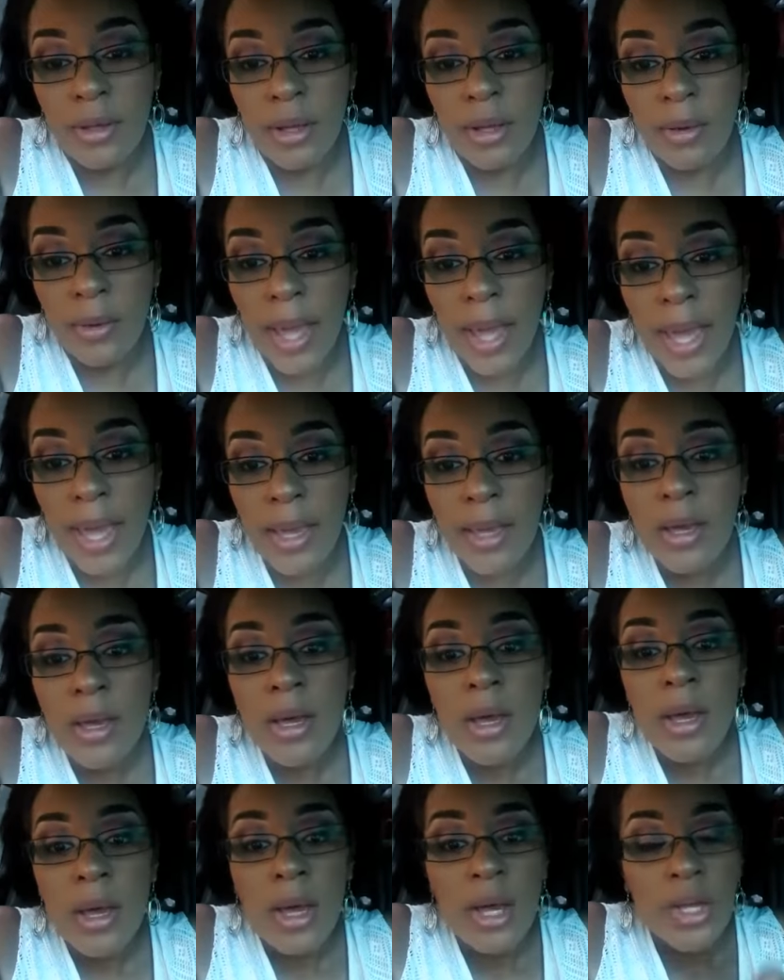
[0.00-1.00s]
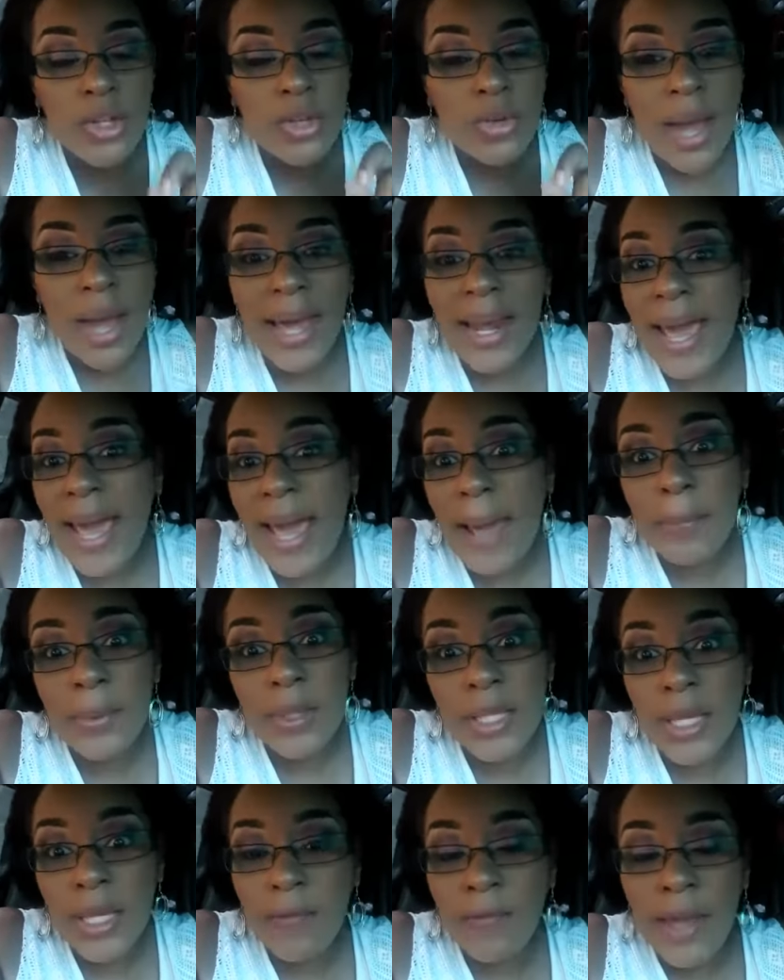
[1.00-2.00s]
Okay? You got to have
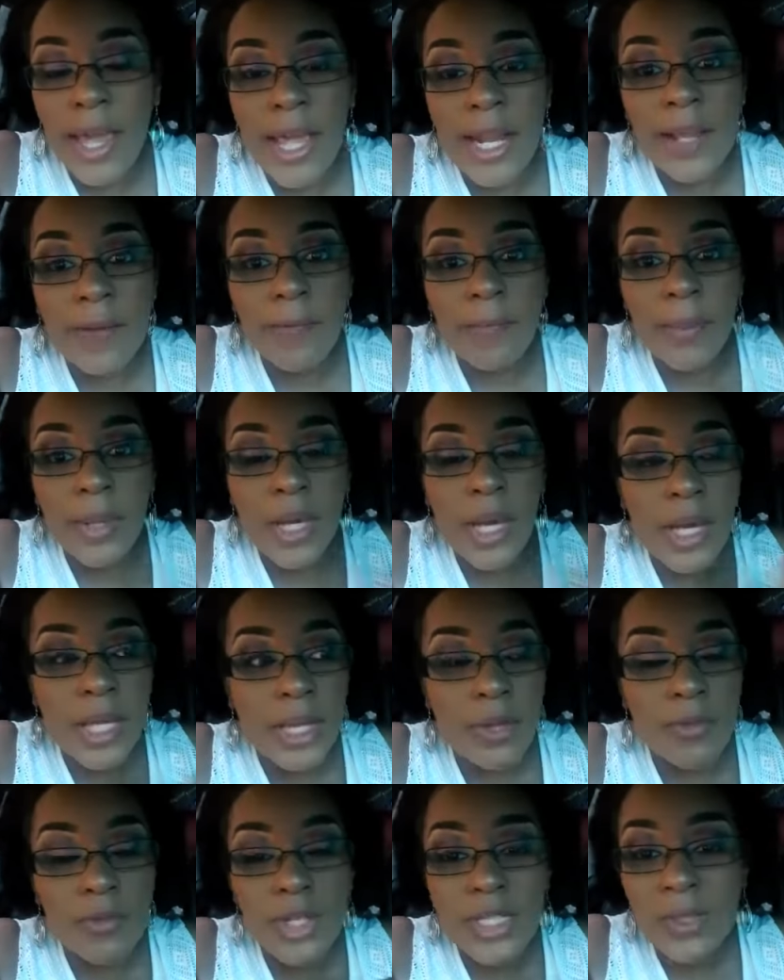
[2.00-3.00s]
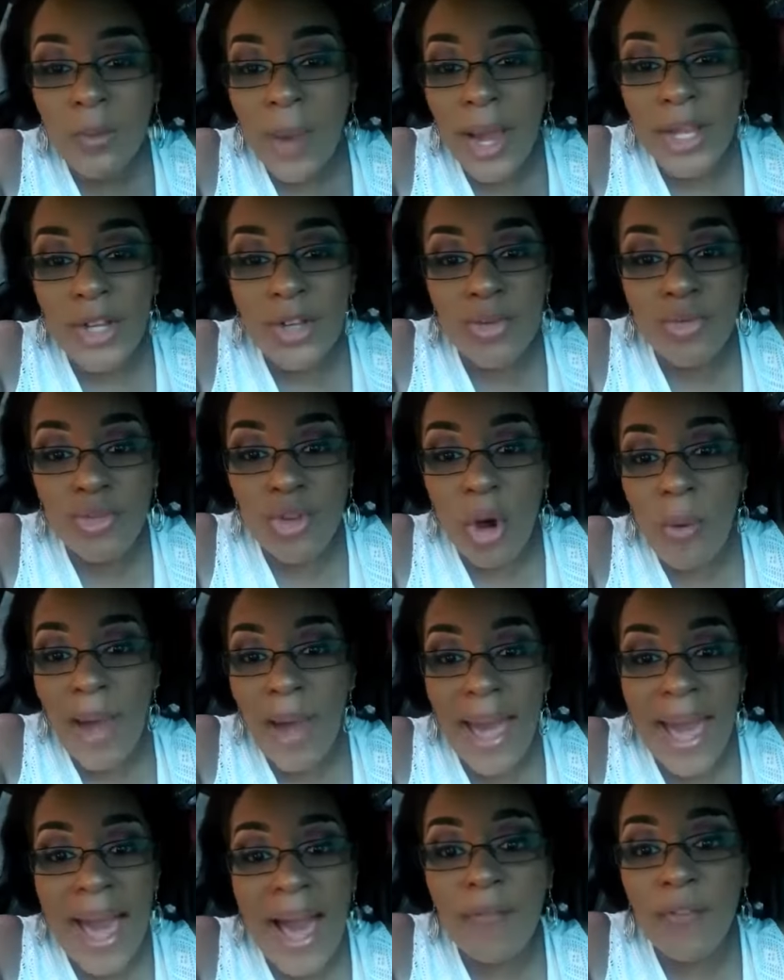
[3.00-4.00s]
belief. And if because the reason why you don't
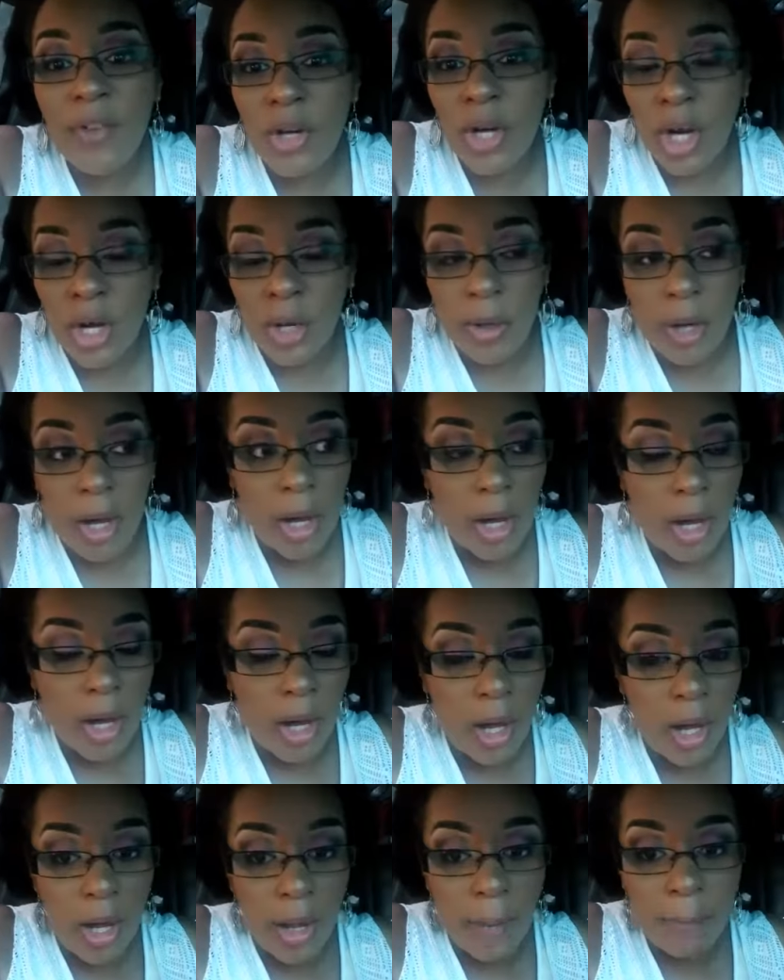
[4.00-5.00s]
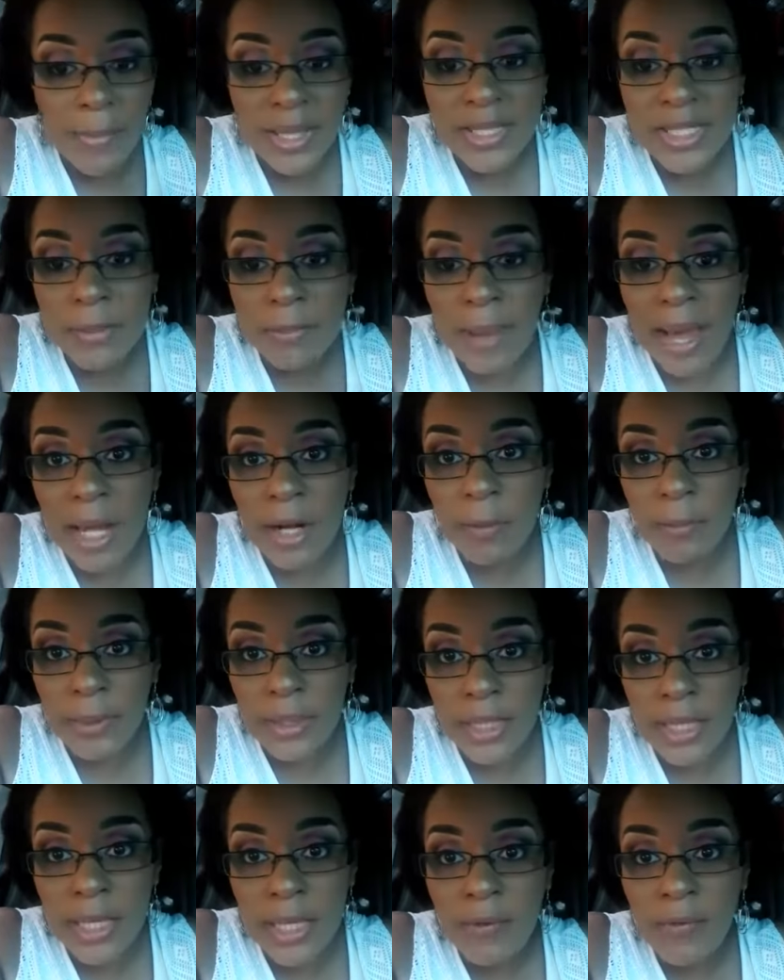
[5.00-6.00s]
have a mental amount of
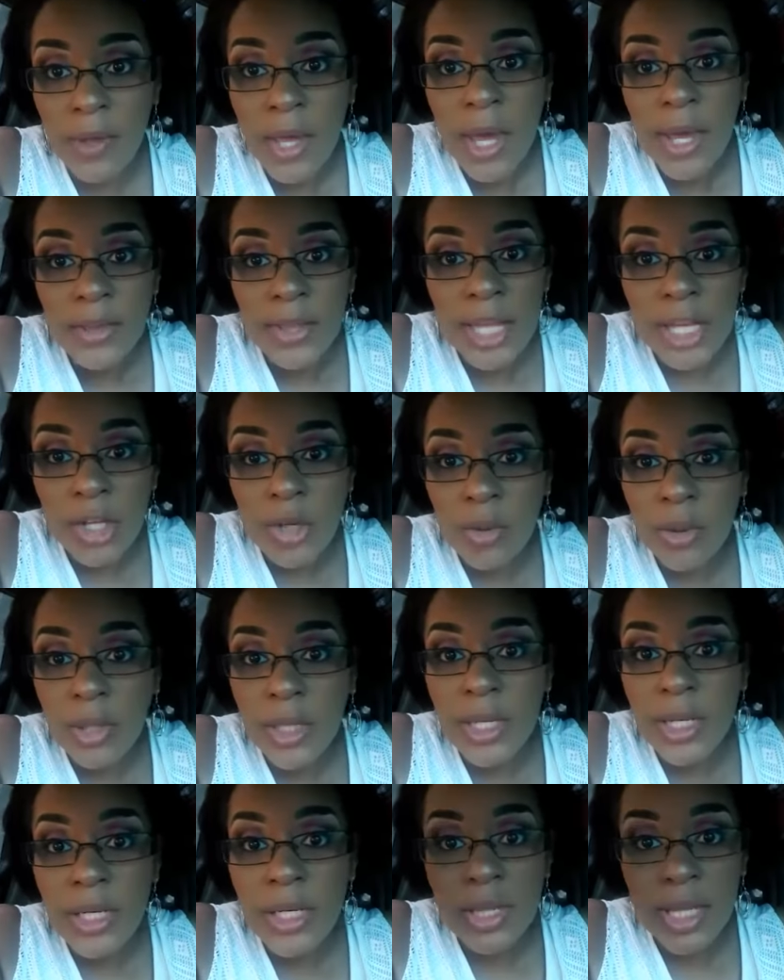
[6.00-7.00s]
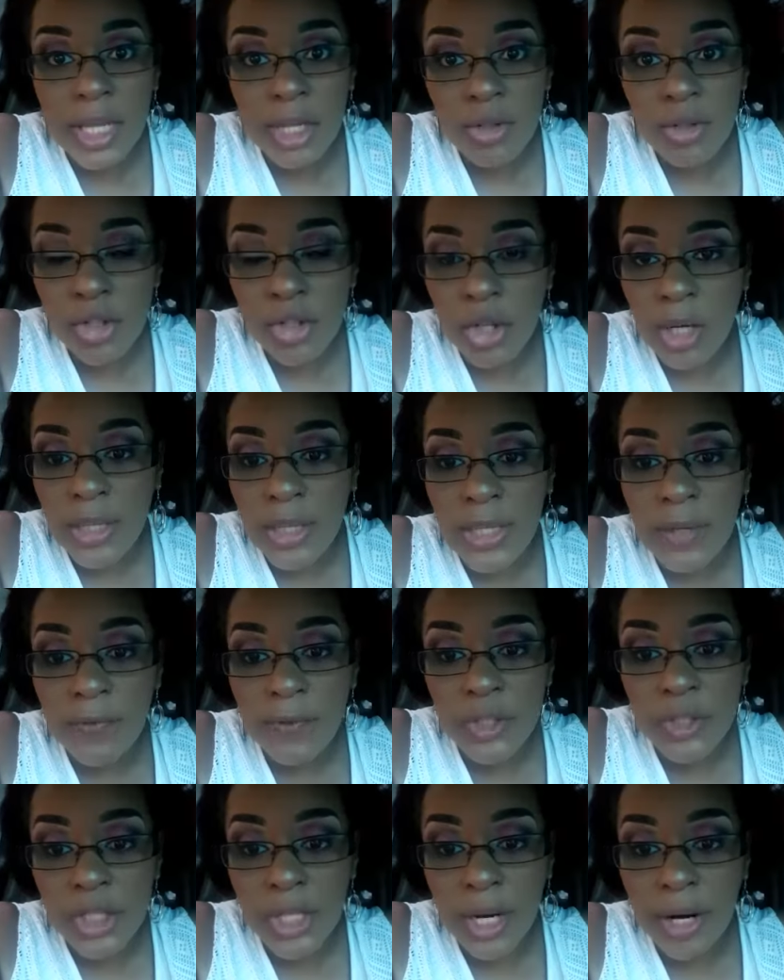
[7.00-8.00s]
belief, thank you, Alita. Thank you, Charlene,
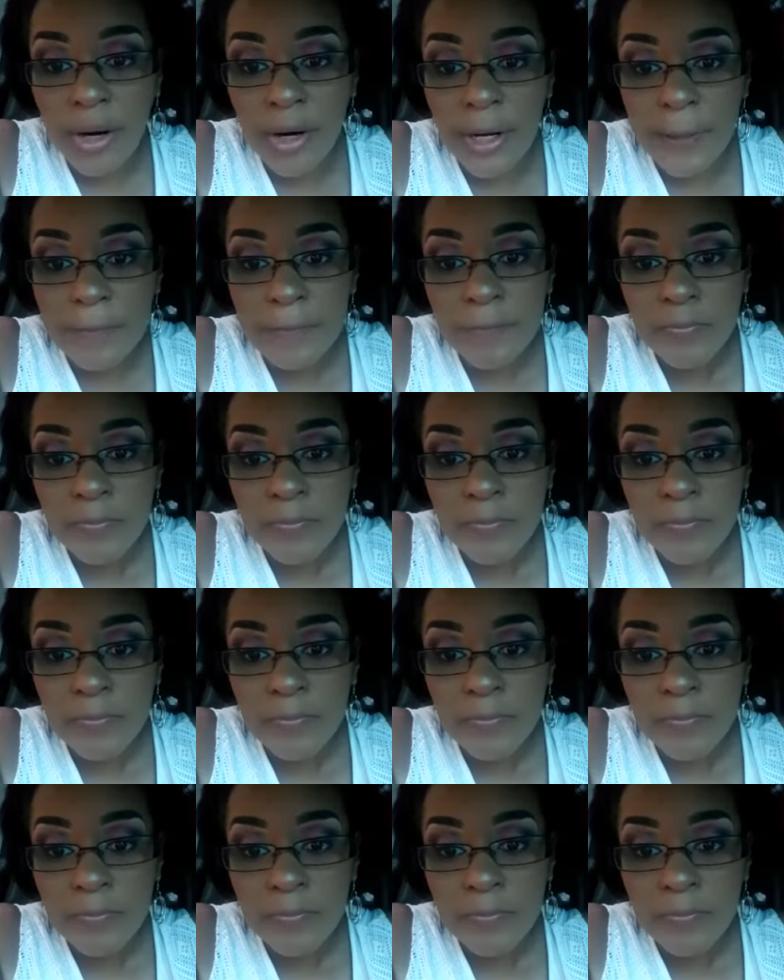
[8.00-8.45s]
for sharing.